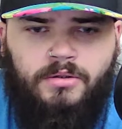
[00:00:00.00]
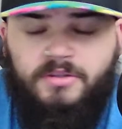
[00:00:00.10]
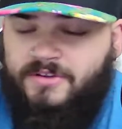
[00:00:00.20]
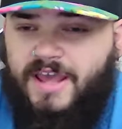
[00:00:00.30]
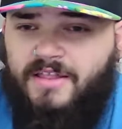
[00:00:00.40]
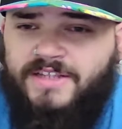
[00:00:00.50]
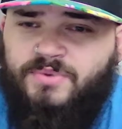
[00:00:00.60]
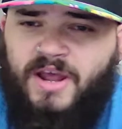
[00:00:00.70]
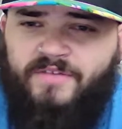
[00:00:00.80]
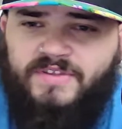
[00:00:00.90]
yeah, that's
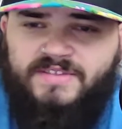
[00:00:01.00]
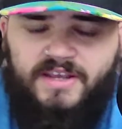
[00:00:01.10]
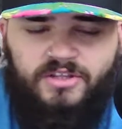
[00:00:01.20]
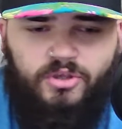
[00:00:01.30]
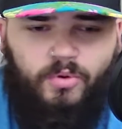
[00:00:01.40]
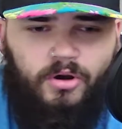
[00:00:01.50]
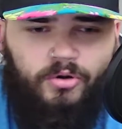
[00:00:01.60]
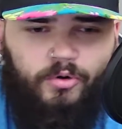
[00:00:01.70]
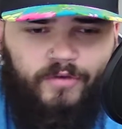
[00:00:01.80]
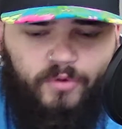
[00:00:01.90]
what I have to say to you
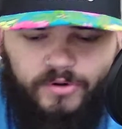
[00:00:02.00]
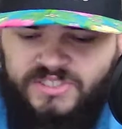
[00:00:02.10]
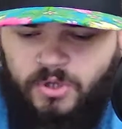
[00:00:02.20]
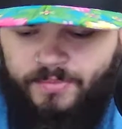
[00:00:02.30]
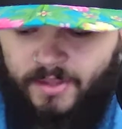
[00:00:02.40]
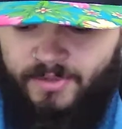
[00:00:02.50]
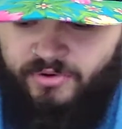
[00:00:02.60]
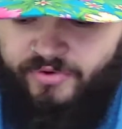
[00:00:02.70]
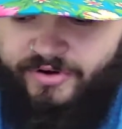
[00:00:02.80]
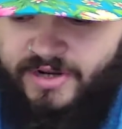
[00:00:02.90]
all who have always told me I'm
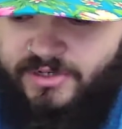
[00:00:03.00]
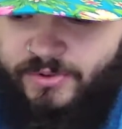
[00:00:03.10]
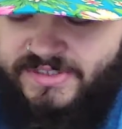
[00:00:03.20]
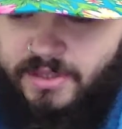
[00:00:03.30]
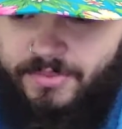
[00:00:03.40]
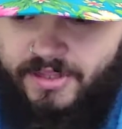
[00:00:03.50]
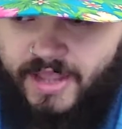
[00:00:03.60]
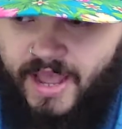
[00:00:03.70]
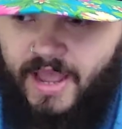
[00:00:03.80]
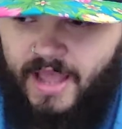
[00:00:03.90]
going to regret doing something.
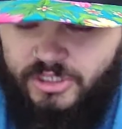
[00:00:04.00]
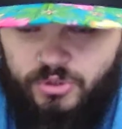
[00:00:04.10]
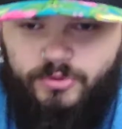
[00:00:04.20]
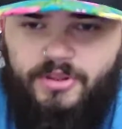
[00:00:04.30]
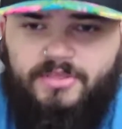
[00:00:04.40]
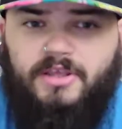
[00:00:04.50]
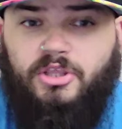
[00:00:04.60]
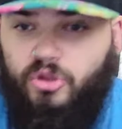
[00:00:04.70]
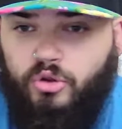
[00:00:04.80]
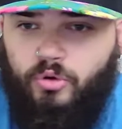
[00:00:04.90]
I truly
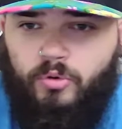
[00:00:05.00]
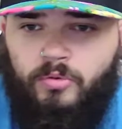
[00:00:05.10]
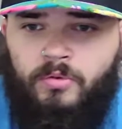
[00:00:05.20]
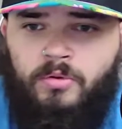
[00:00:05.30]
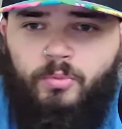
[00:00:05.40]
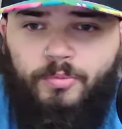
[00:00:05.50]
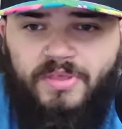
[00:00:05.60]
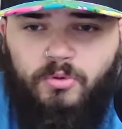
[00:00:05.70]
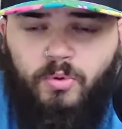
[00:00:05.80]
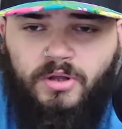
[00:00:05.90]
think you will
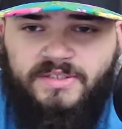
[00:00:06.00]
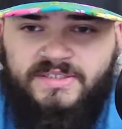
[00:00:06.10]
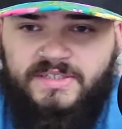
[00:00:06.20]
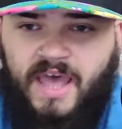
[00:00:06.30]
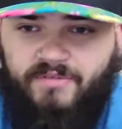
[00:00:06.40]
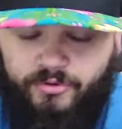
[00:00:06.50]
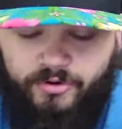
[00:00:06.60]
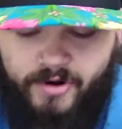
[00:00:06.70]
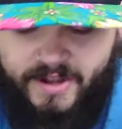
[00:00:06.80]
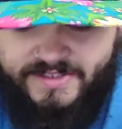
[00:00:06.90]
be the ones having
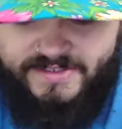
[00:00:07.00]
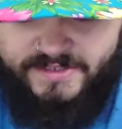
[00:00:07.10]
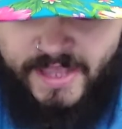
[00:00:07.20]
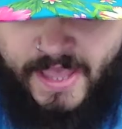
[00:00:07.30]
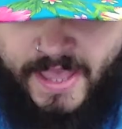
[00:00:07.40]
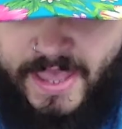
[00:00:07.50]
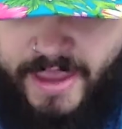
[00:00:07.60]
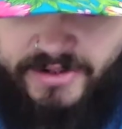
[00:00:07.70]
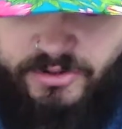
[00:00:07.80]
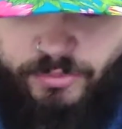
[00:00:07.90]
regrets,
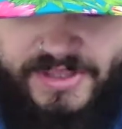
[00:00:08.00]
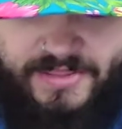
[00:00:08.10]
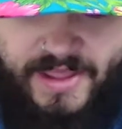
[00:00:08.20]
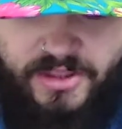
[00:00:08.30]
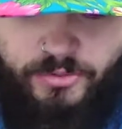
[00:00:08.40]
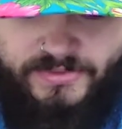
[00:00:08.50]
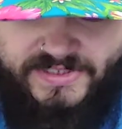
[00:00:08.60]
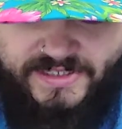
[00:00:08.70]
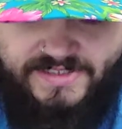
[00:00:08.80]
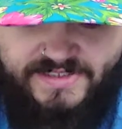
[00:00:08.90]
and it'll be that you
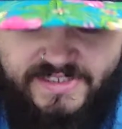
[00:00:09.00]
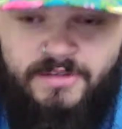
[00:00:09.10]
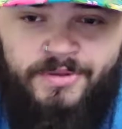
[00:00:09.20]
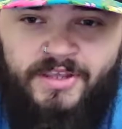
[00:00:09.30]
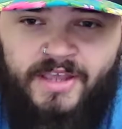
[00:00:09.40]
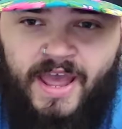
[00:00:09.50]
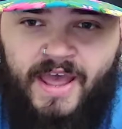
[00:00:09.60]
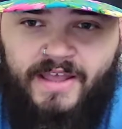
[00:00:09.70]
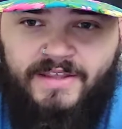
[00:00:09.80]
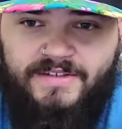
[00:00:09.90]
didn't see me
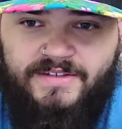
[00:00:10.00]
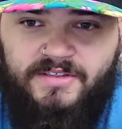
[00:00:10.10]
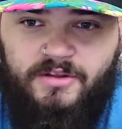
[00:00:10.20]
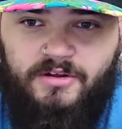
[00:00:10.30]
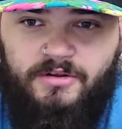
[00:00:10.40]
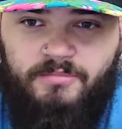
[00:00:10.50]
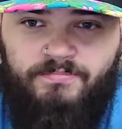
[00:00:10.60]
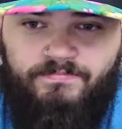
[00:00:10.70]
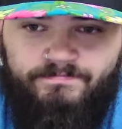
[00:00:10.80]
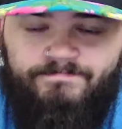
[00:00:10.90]
as the
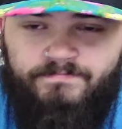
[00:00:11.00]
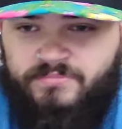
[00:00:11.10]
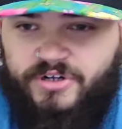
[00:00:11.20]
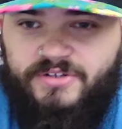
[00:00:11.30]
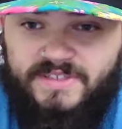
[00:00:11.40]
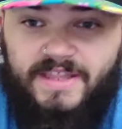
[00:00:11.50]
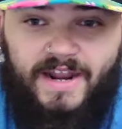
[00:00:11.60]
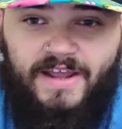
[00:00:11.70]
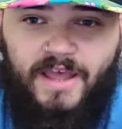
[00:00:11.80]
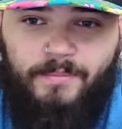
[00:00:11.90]
person
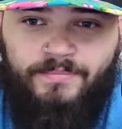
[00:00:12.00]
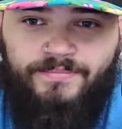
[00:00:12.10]
that I am,